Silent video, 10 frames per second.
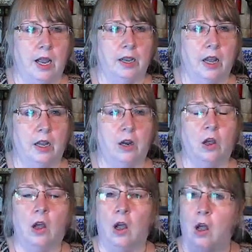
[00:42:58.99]
I got
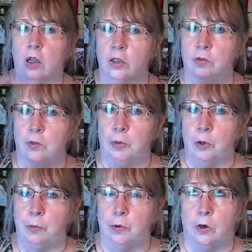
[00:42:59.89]
all of the
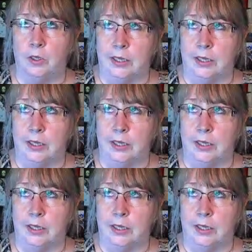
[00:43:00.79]
purple or the